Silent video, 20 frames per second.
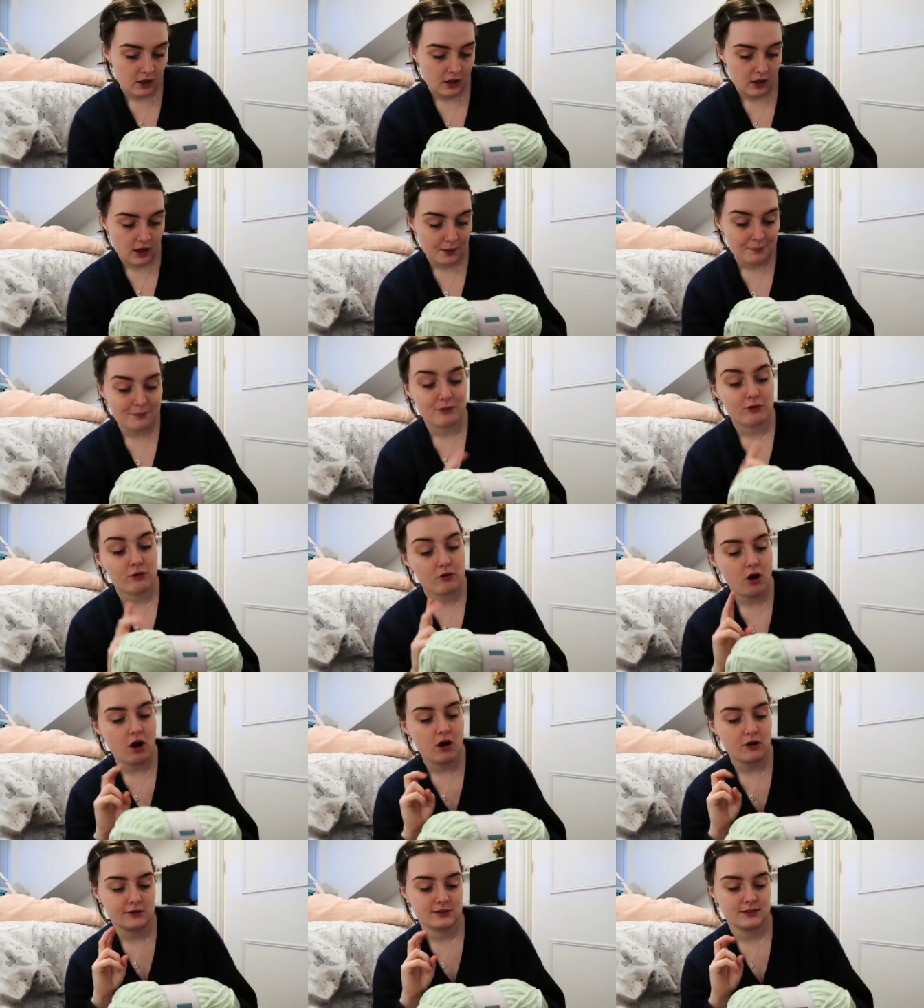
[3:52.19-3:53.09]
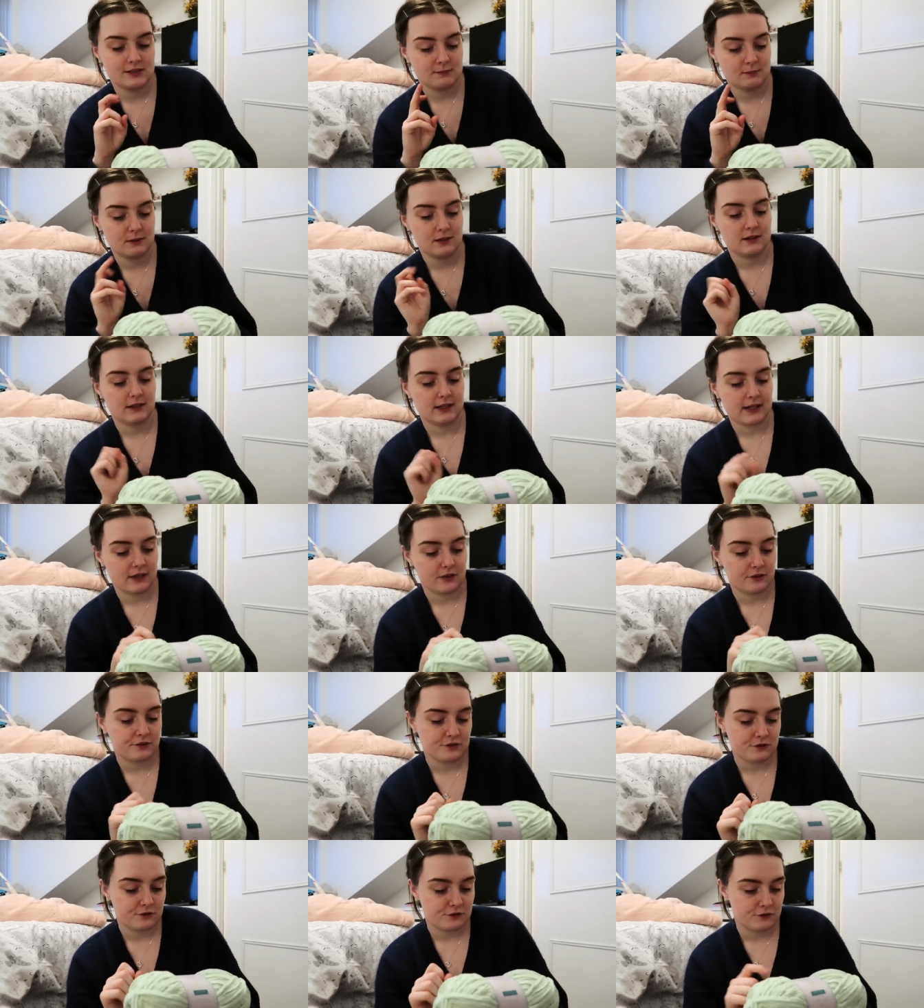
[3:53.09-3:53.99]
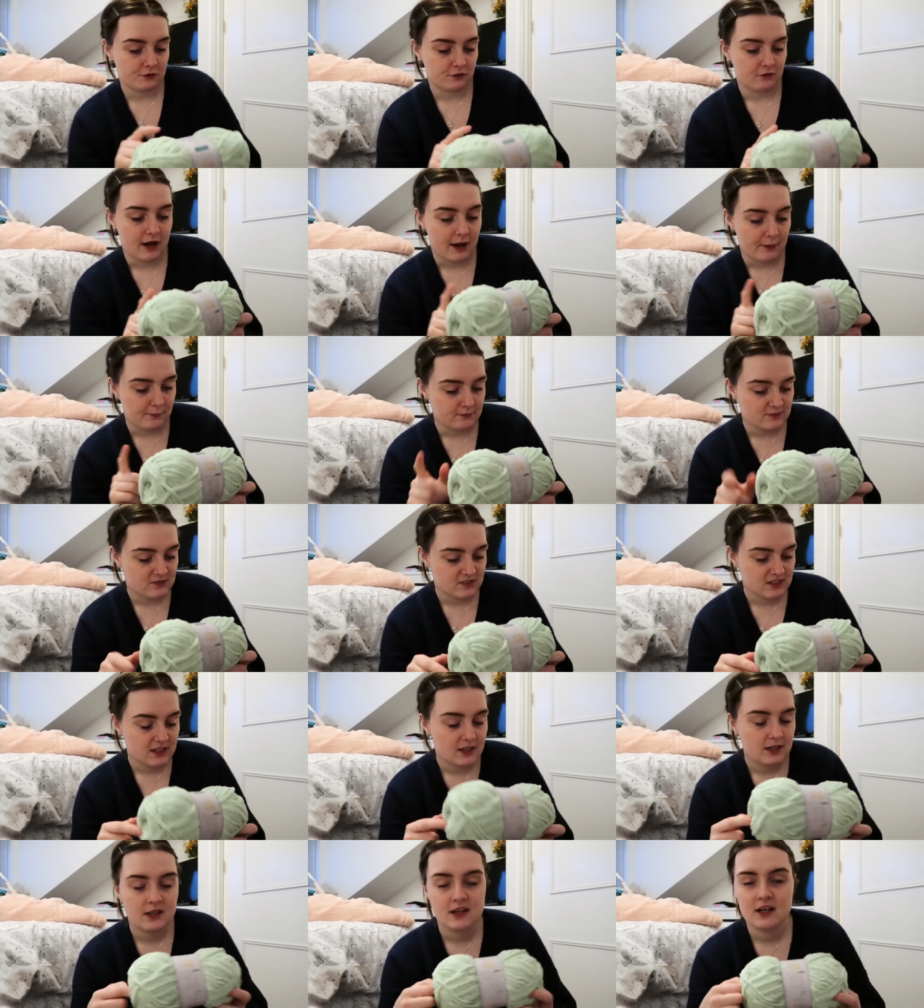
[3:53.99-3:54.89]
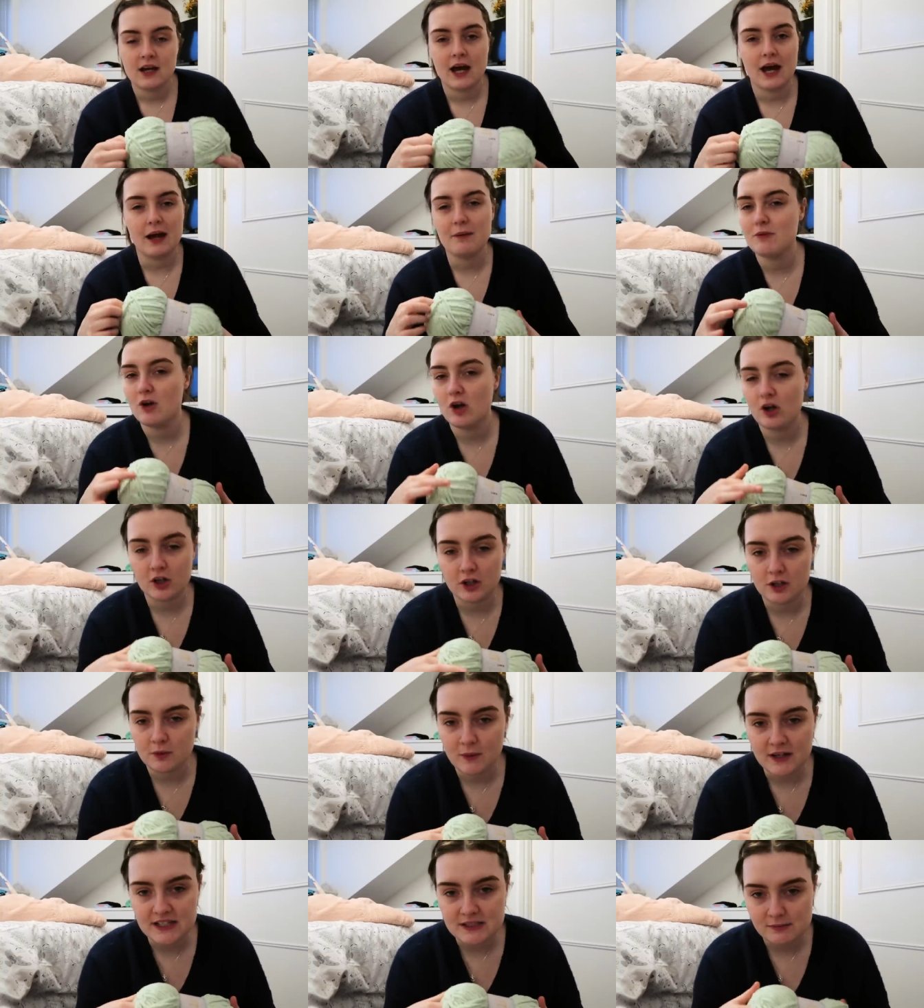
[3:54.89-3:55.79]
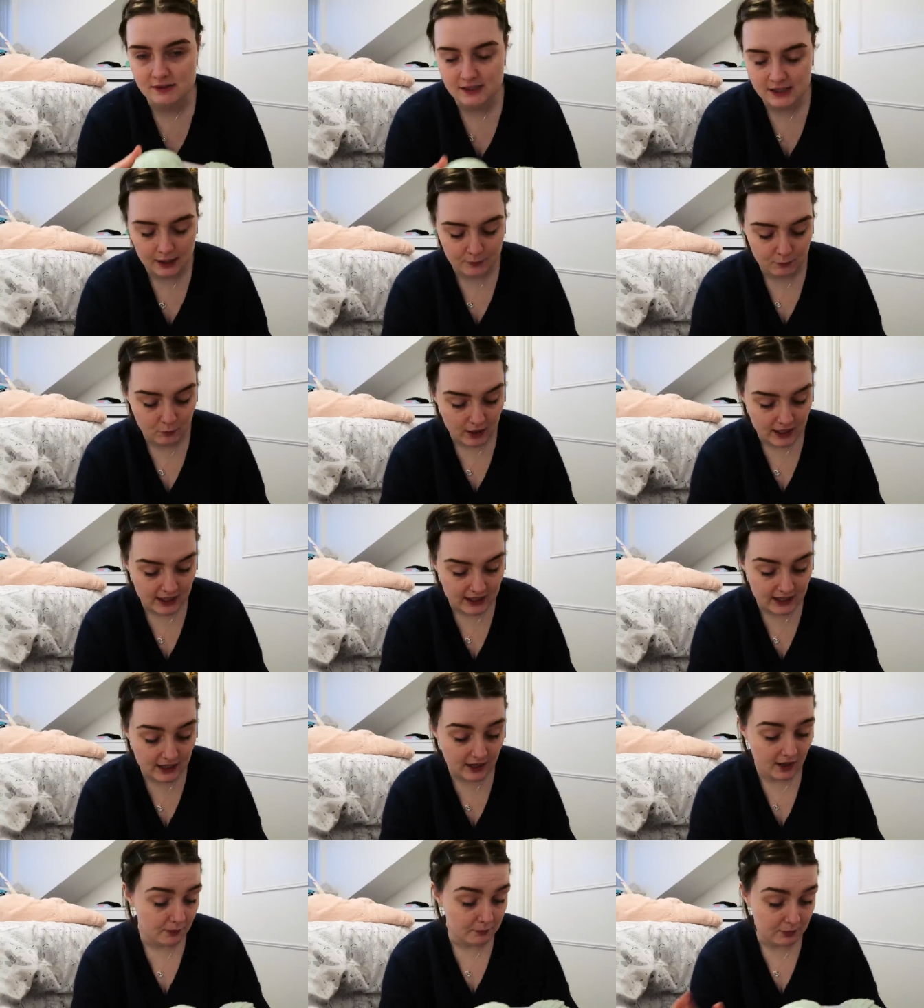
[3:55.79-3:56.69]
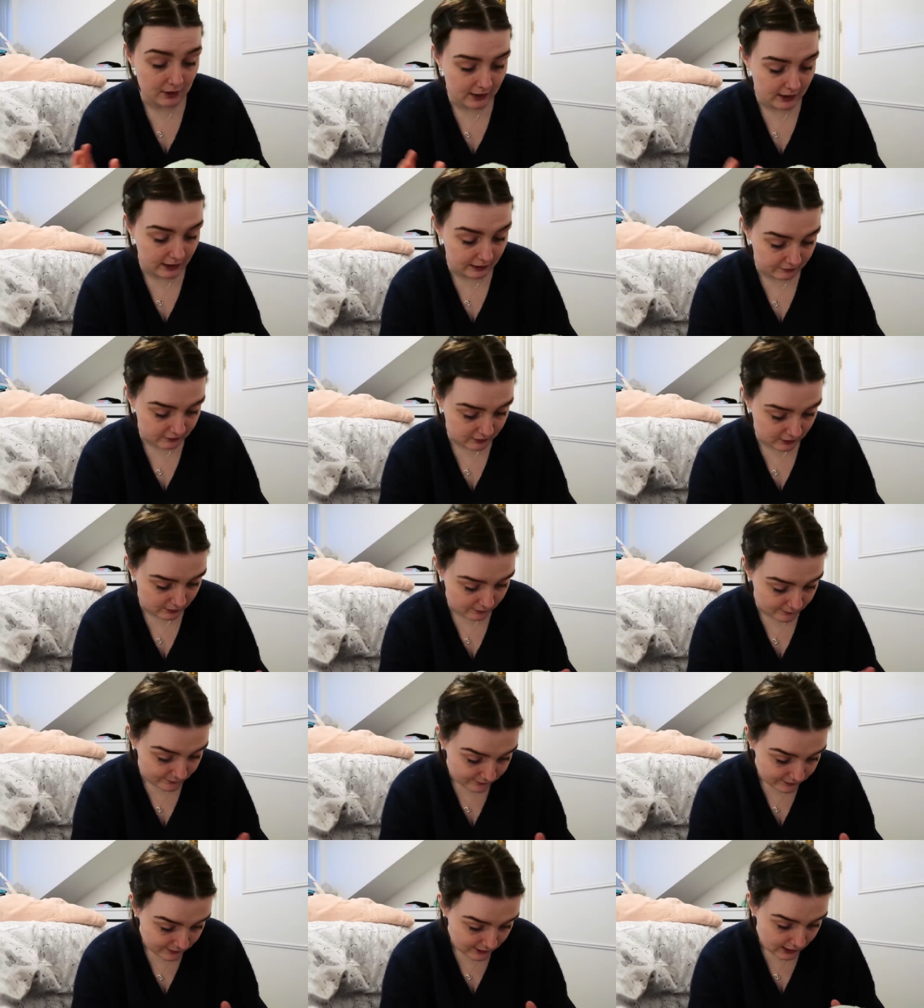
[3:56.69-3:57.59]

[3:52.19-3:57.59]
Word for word: approximately 100 grams i'm not going to waste my time weighing it i believe them